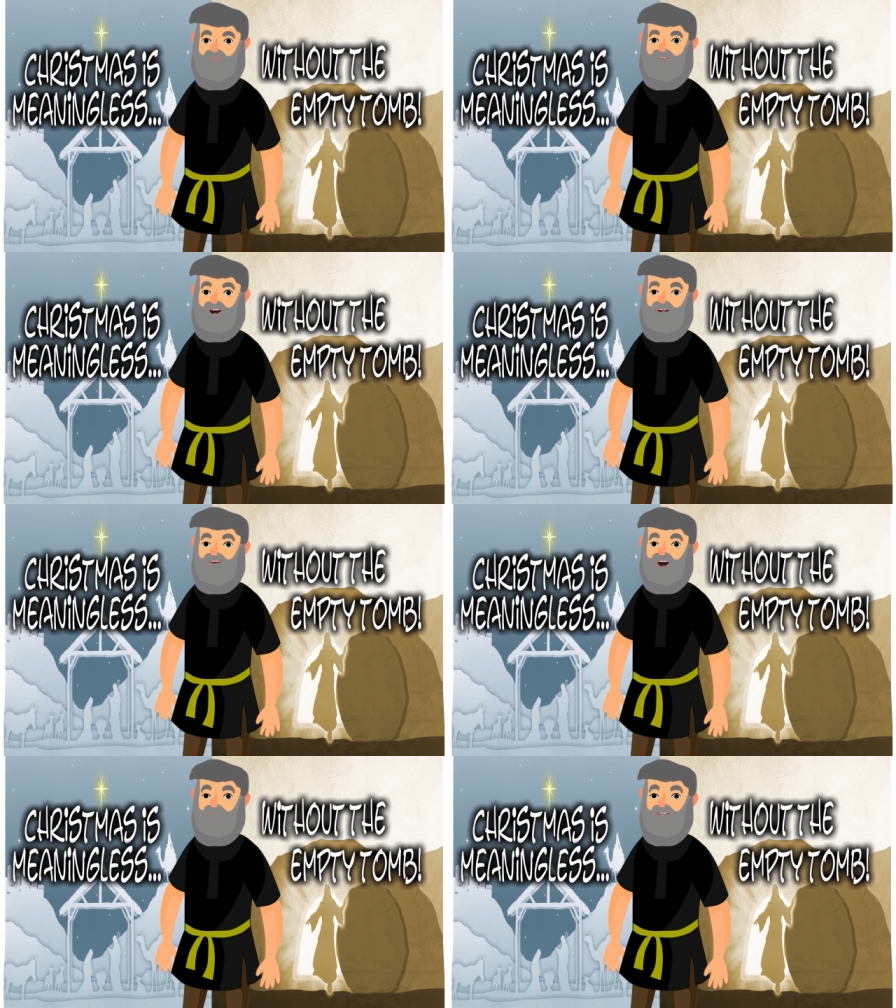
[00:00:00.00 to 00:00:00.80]

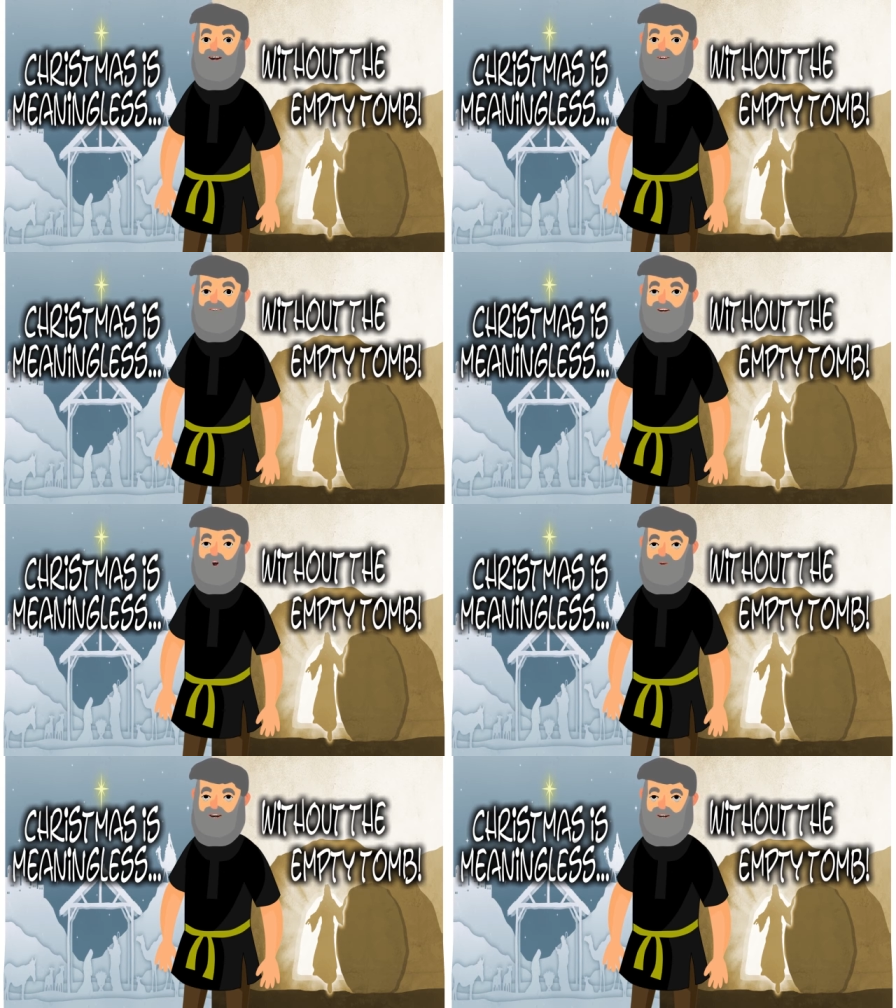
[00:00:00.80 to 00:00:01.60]
Sometimes that's
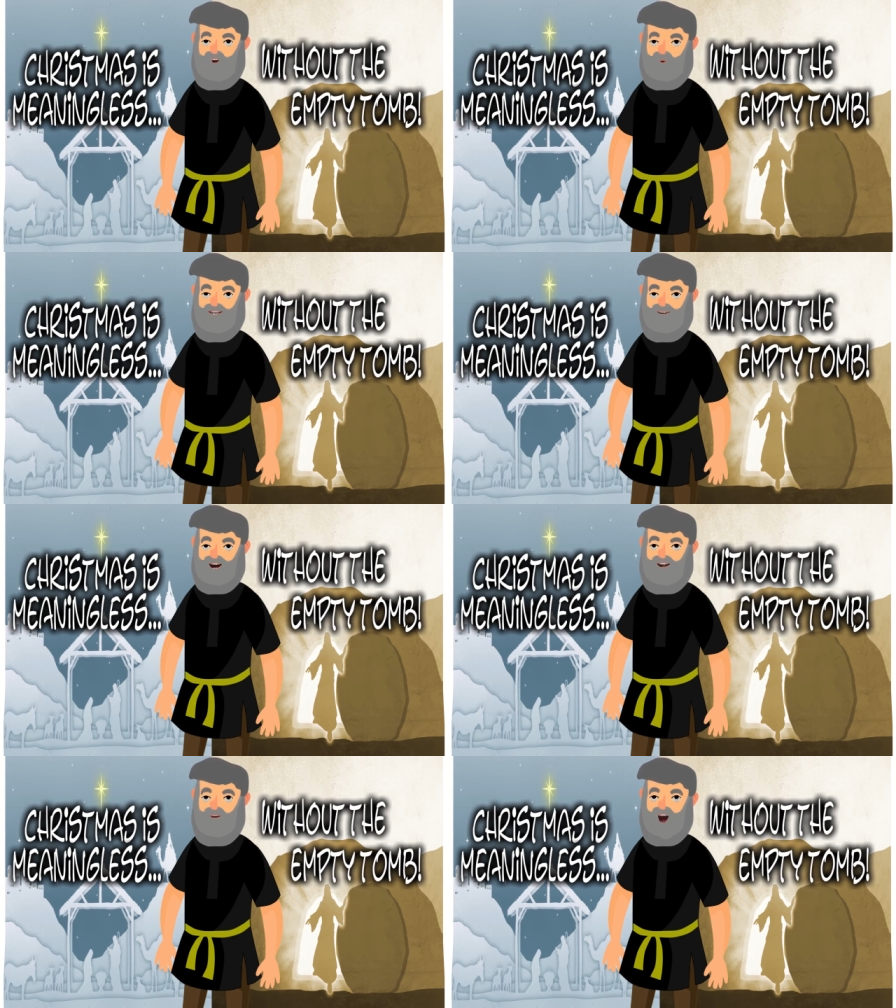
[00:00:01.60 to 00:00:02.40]
because they lost a
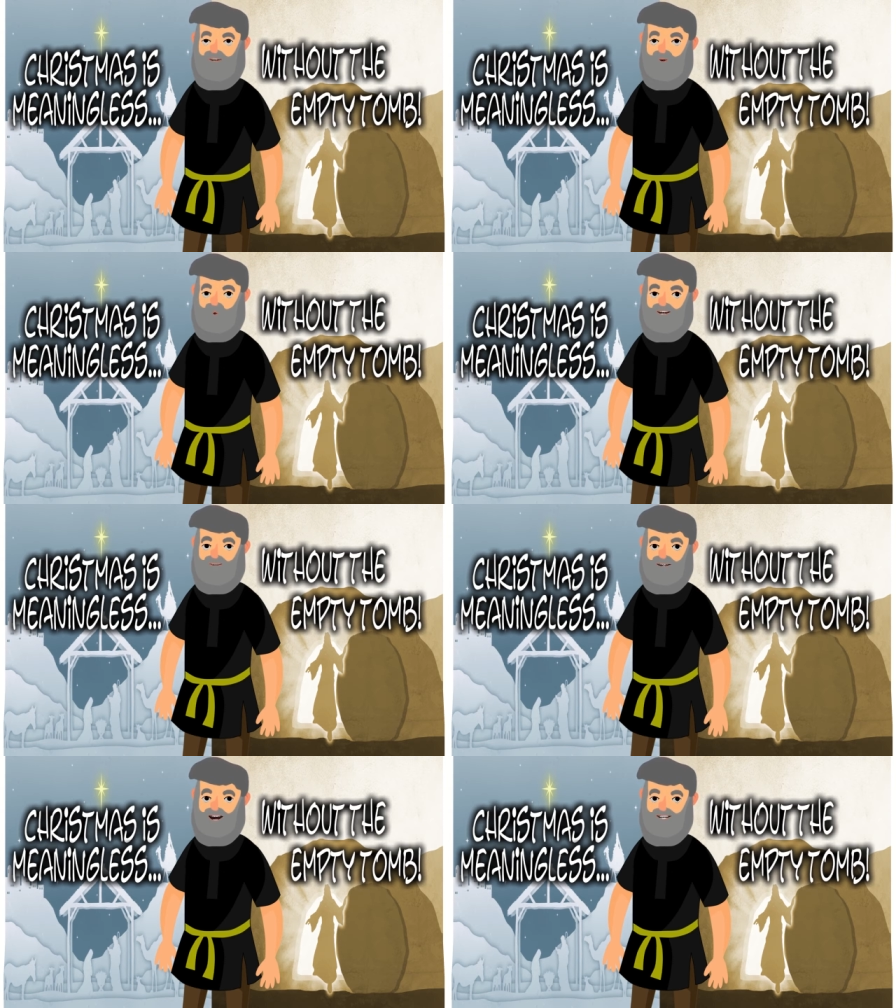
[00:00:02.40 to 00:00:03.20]
loved one during a
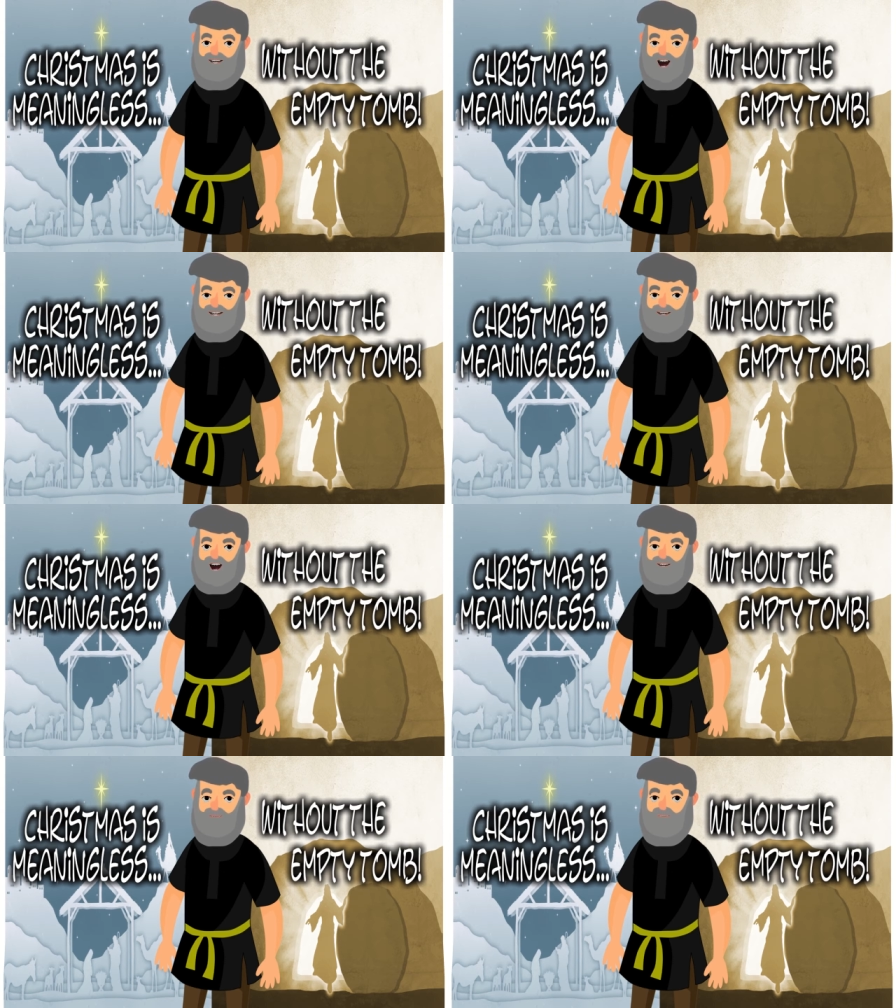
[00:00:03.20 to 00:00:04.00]
past
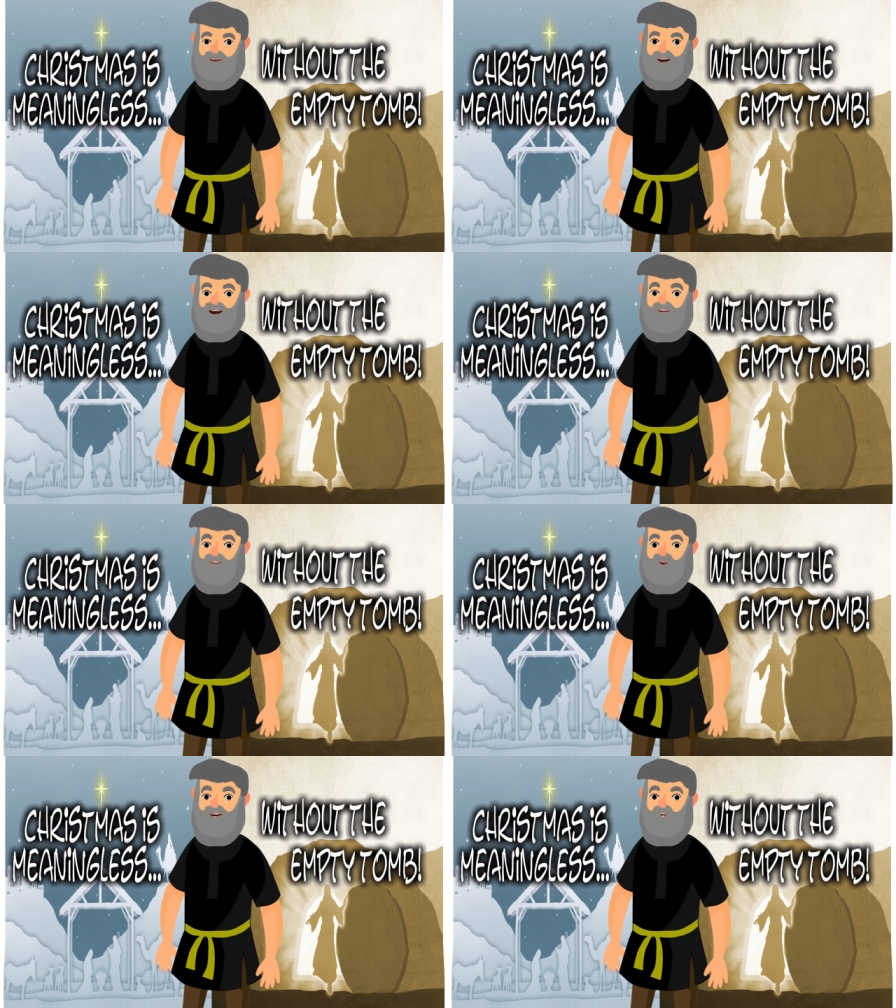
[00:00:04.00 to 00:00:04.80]
holiday, and it
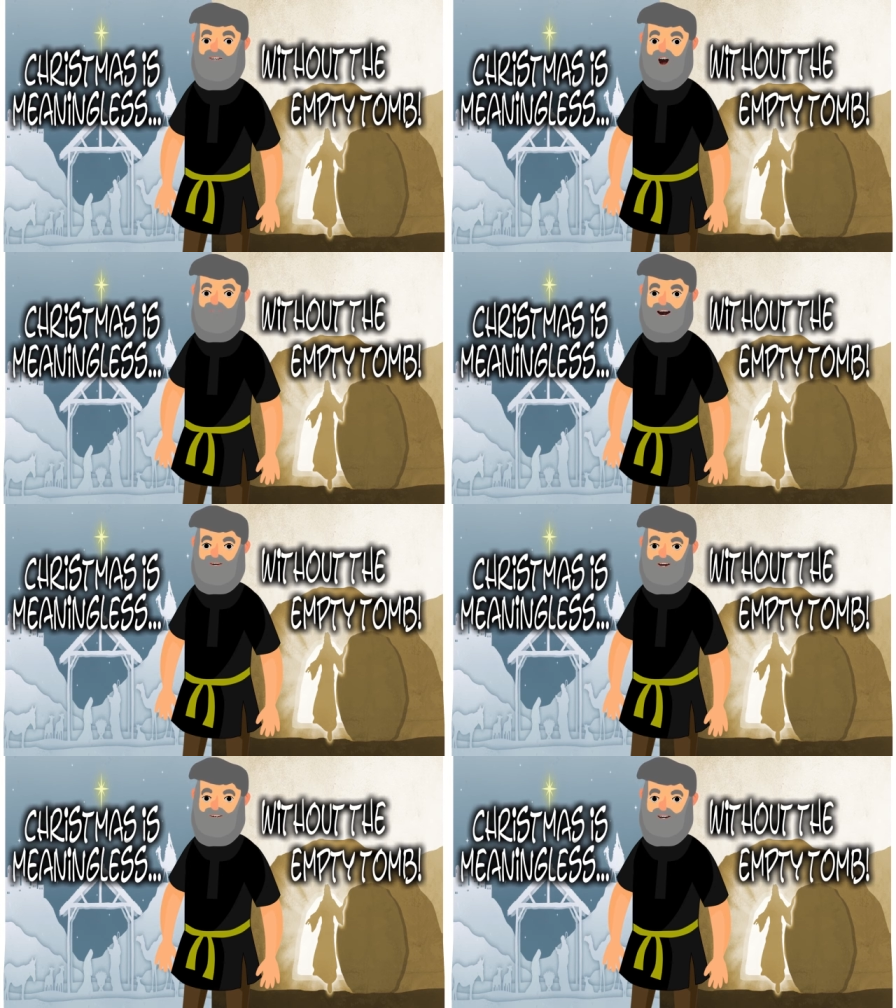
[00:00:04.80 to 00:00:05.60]
dredges up that
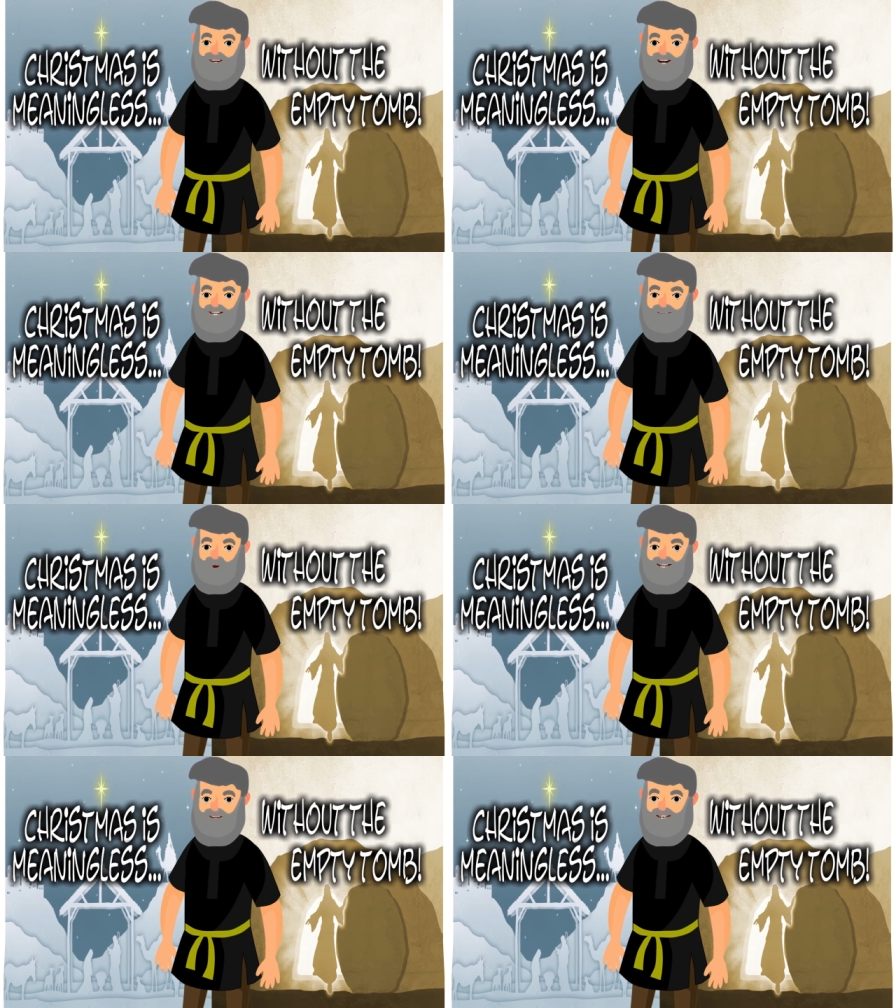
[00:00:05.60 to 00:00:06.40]
difficult
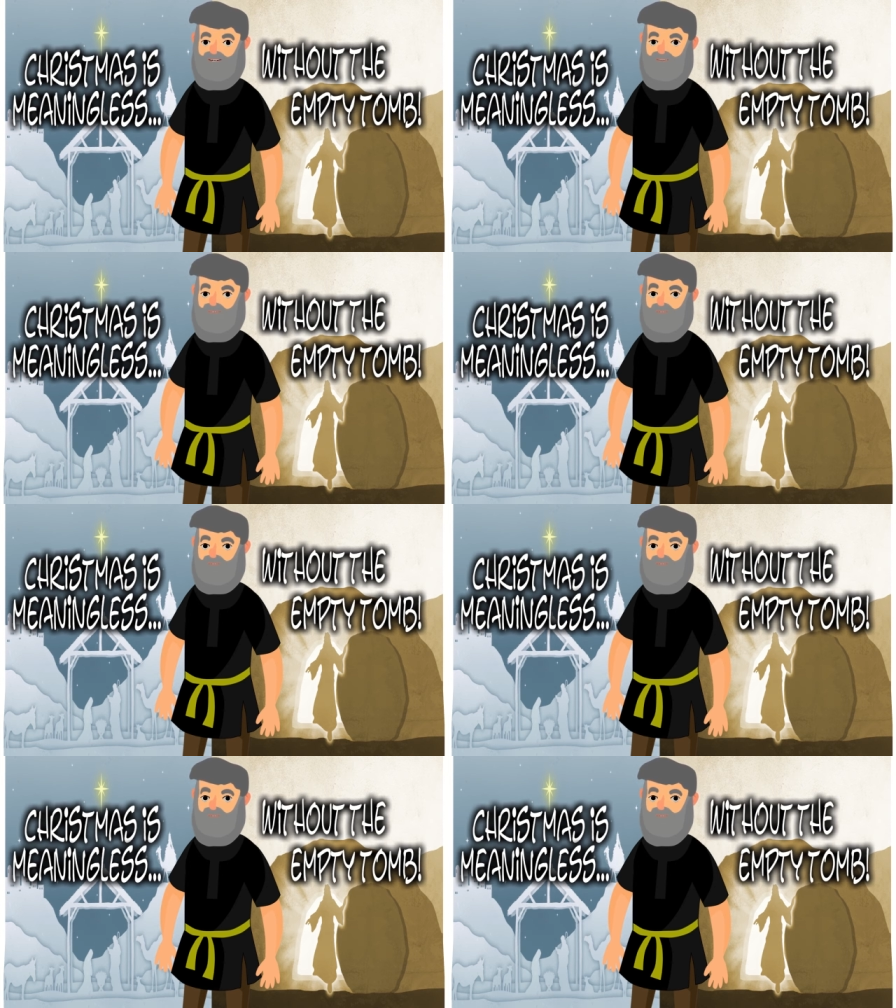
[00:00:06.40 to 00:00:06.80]
experience.